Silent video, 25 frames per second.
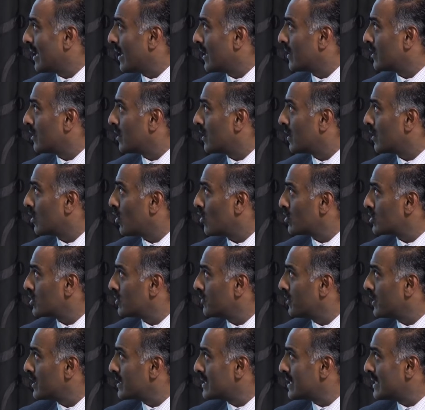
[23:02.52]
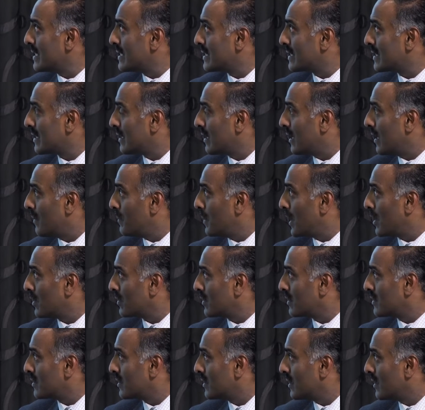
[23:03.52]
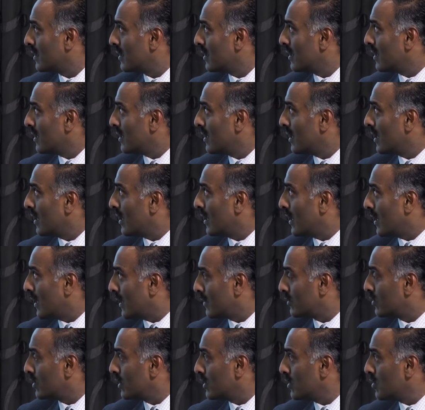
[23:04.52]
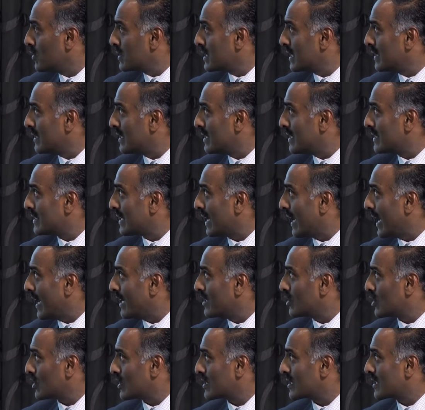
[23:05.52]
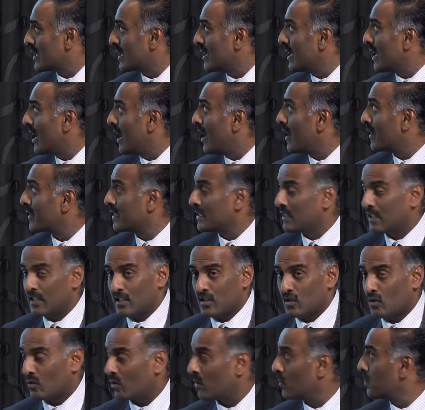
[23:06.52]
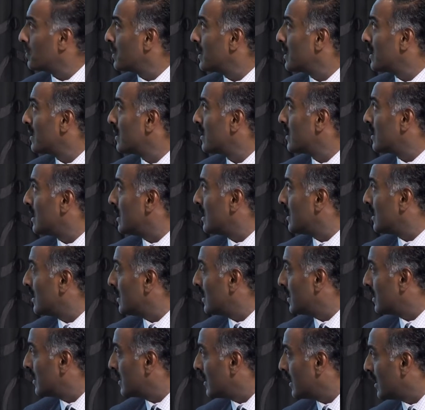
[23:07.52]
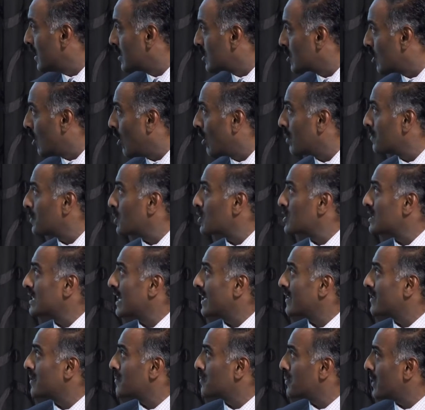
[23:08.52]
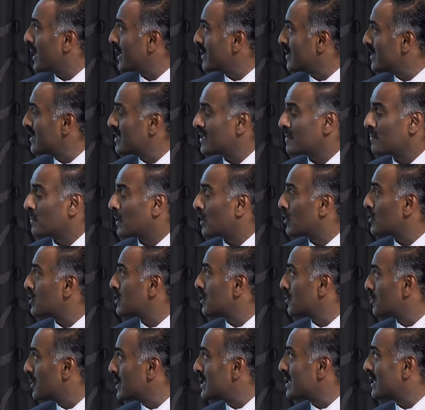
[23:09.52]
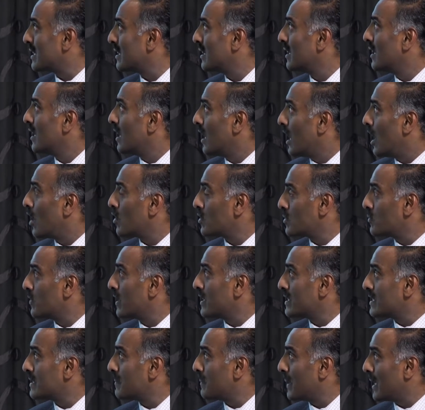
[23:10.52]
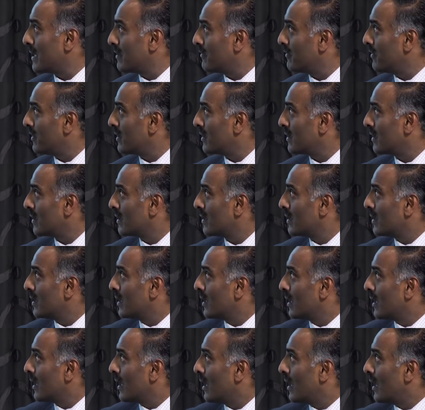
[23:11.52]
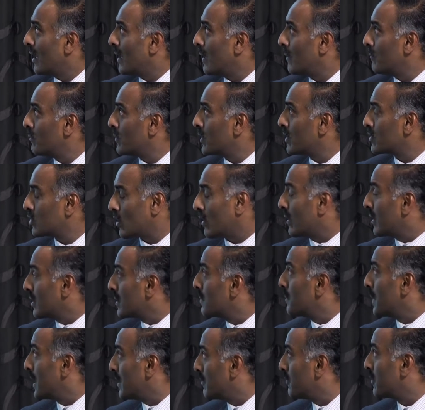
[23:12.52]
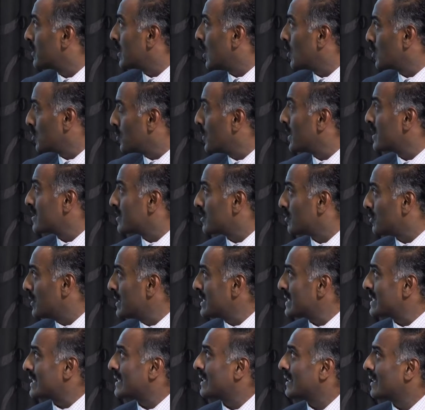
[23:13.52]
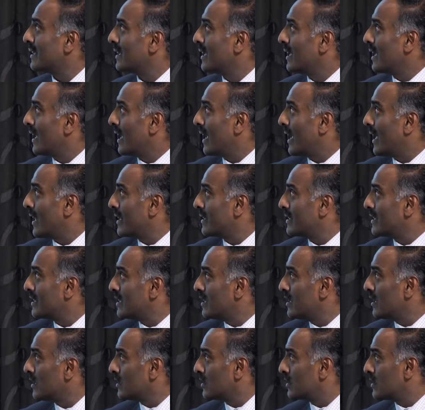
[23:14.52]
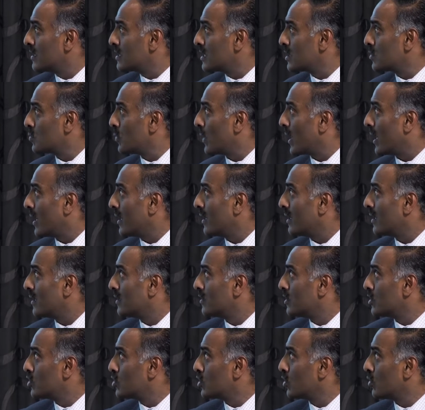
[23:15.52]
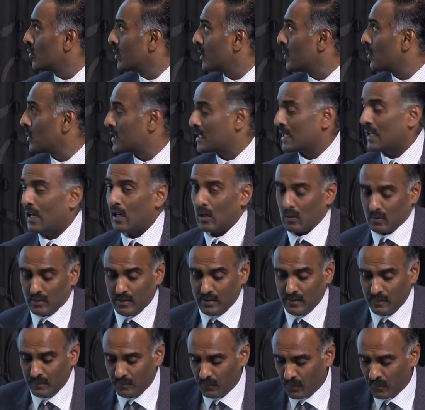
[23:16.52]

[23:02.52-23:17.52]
and the controversies about using these agents are in this group. Here, it's almost standard practice because the risk outweighs the benefit. The benefit outweighs the risk. And here, this is where the jury was out.